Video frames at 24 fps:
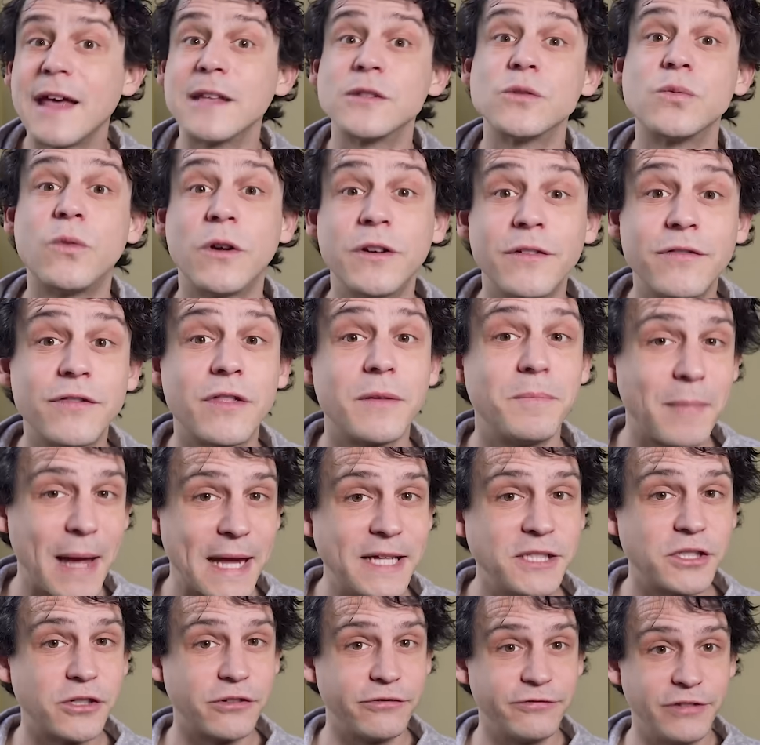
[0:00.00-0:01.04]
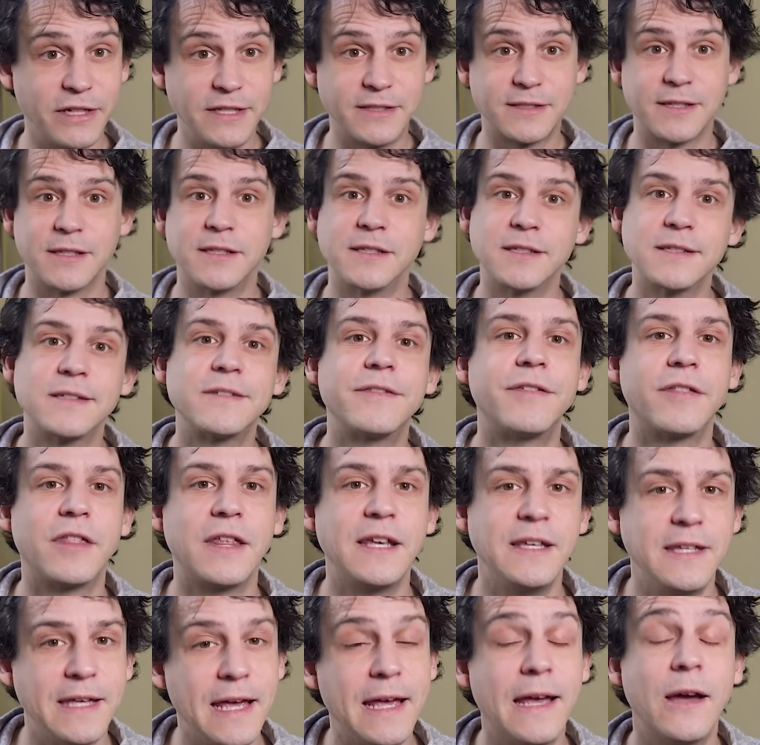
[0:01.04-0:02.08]
that's one of the major reasons for the
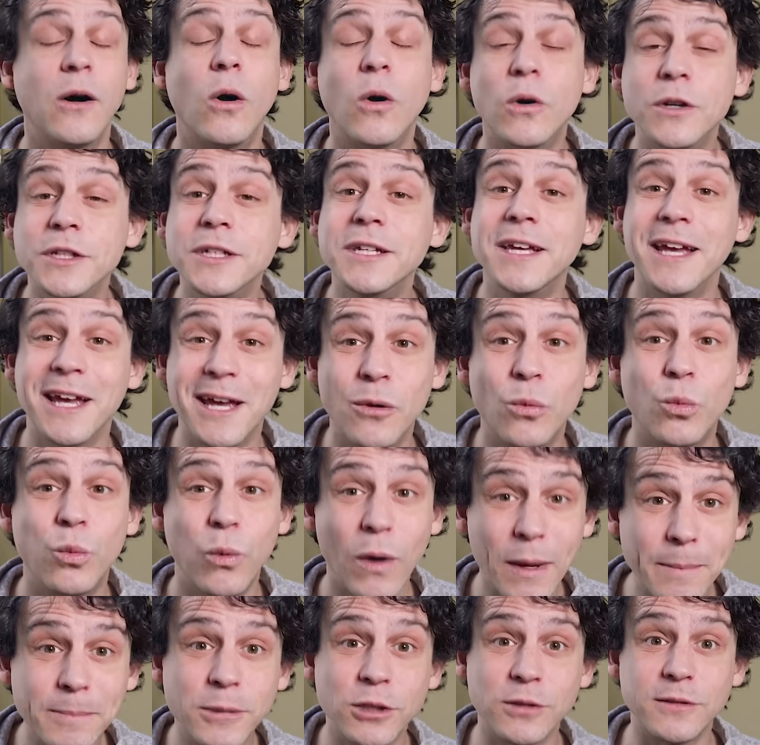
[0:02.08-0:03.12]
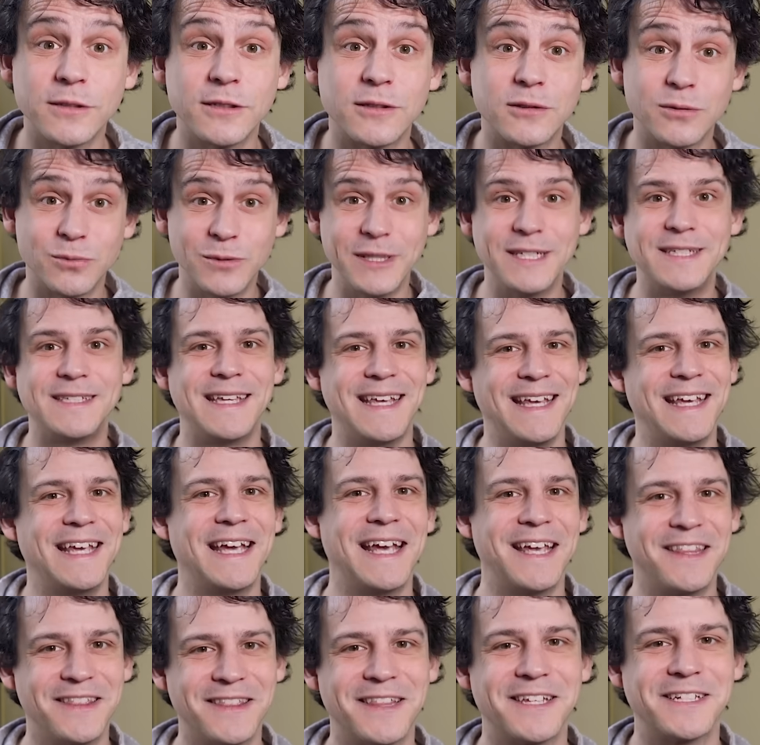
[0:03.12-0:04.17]
year-on-year wibbles we see
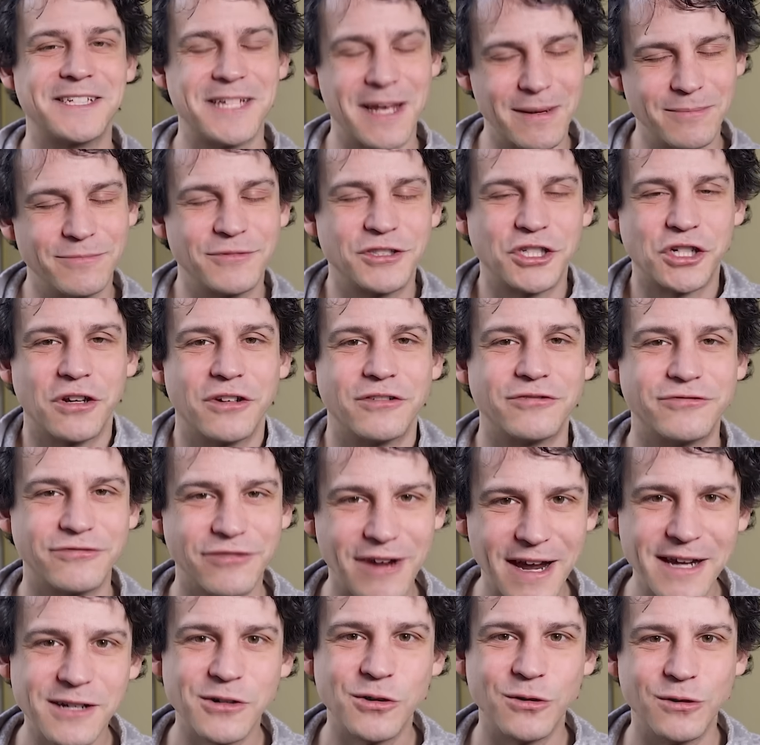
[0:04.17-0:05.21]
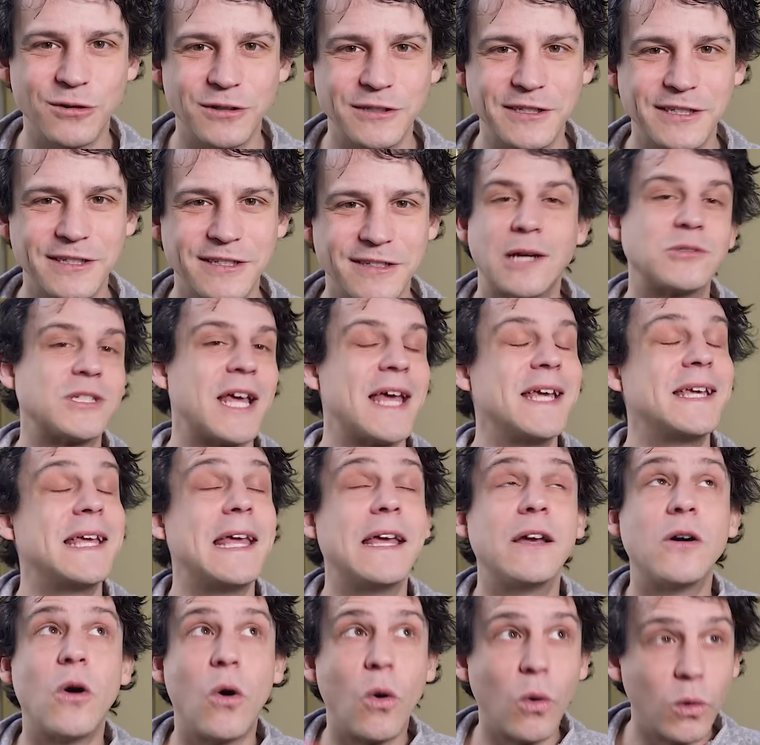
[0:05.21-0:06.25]
in the temperature record. Now,
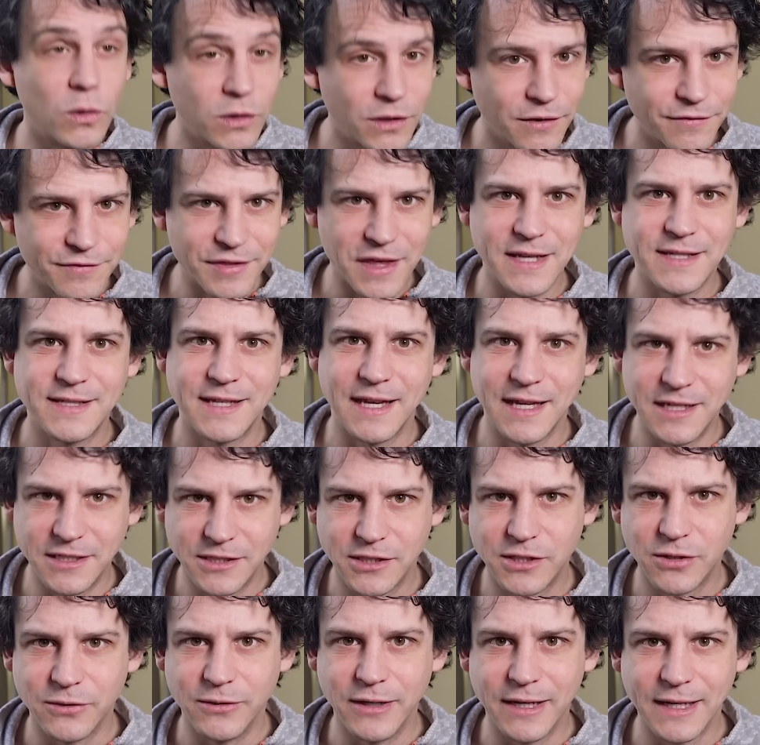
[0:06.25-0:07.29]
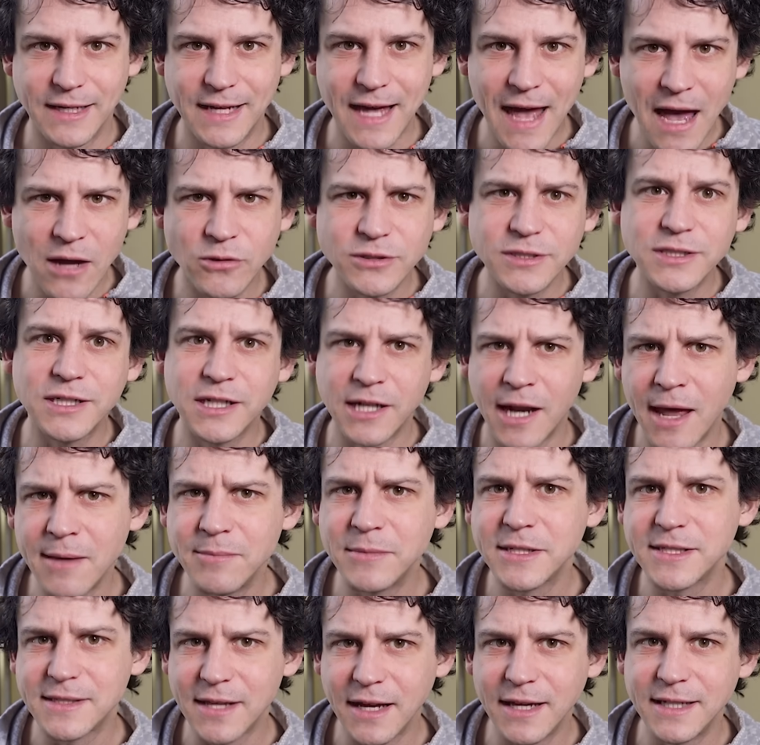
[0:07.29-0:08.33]
taking all of this into account,
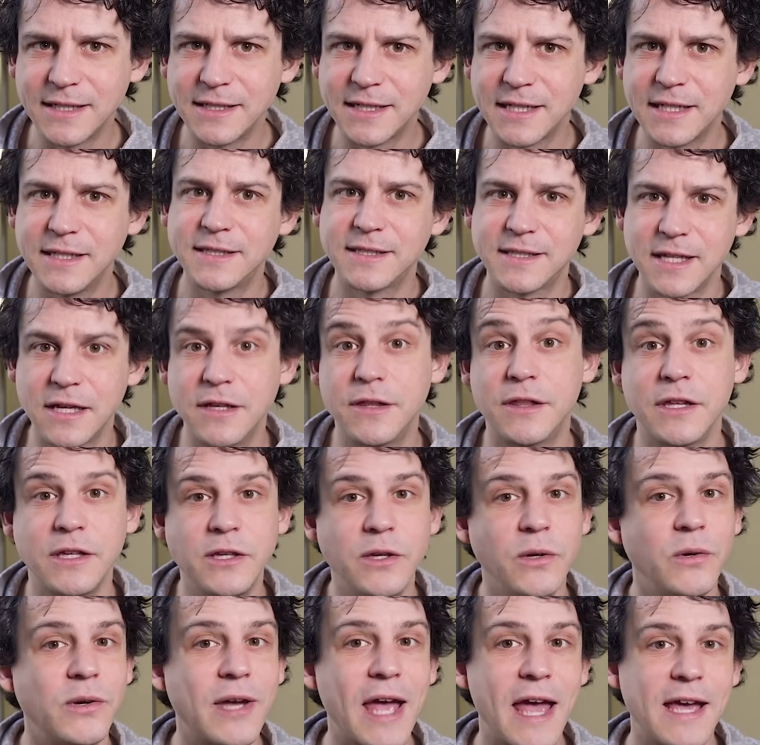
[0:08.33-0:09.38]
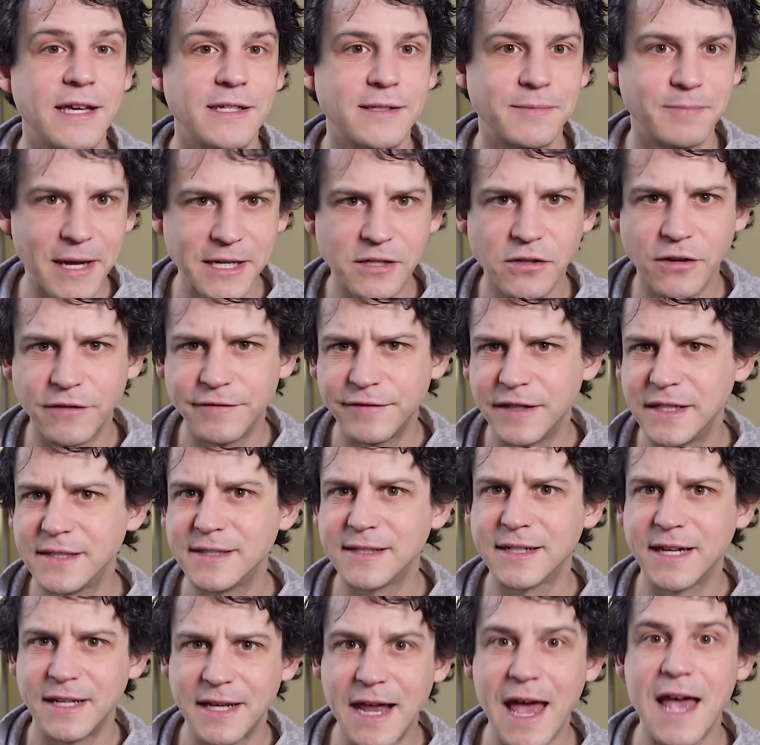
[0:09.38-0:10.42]
climate scientists at the UK's Met Office
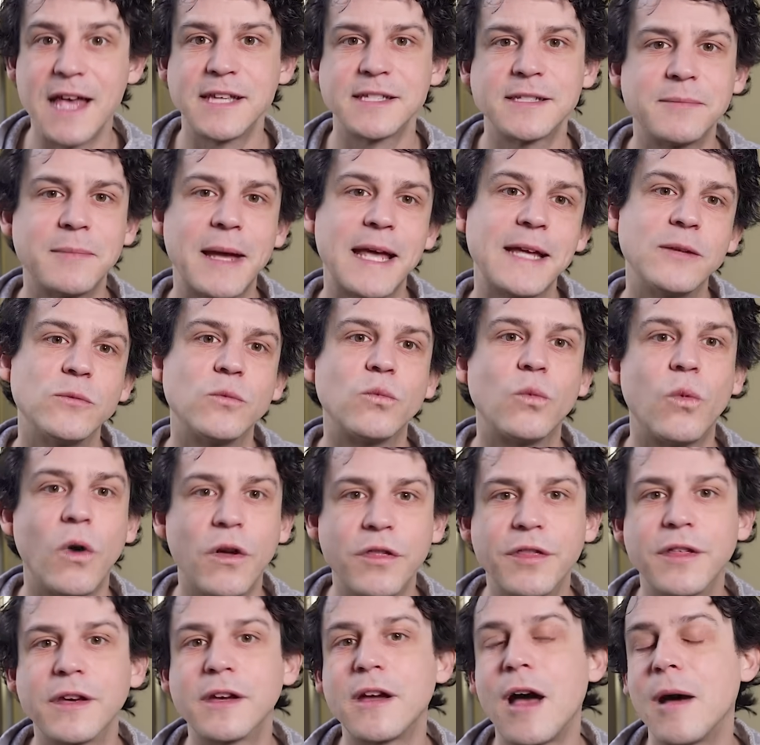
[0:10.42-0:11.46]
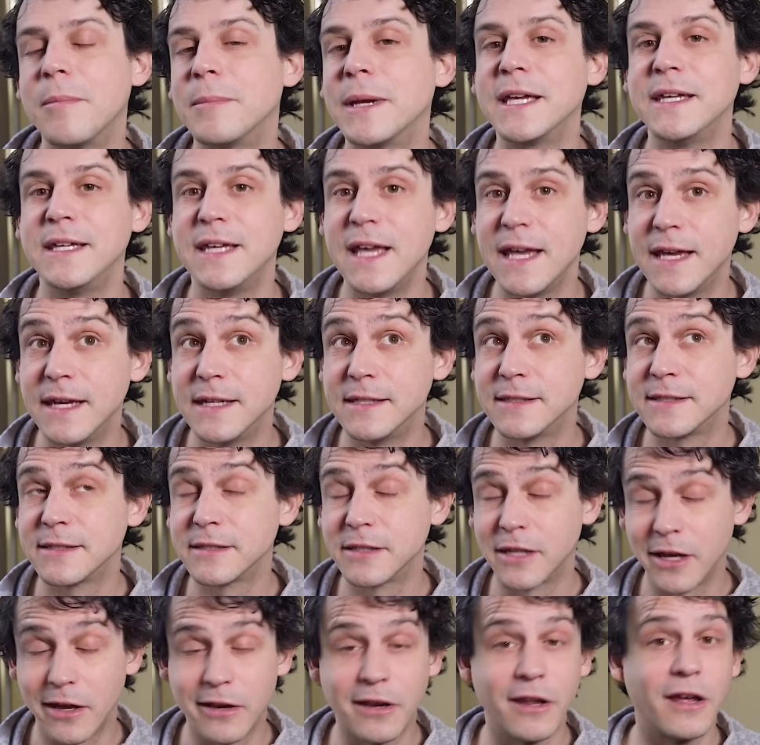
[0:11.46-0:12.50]
can estimate what the coming year's
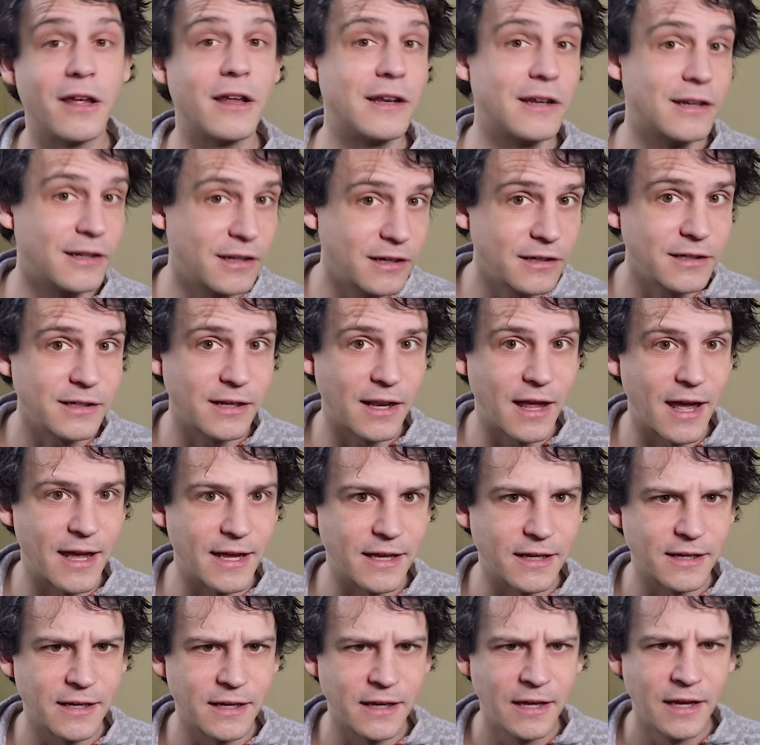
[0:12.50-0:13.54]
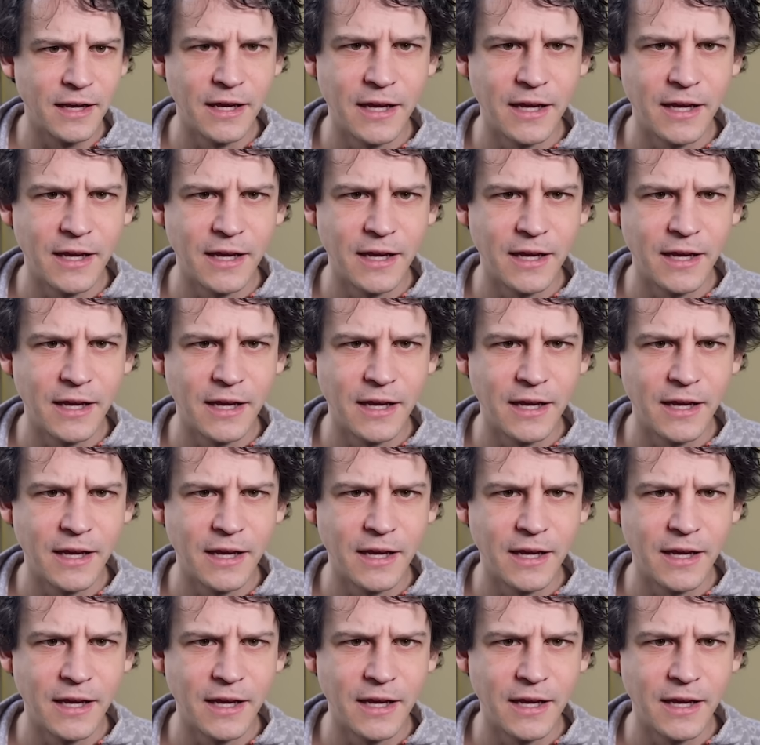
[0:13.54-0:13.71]
gonna look like.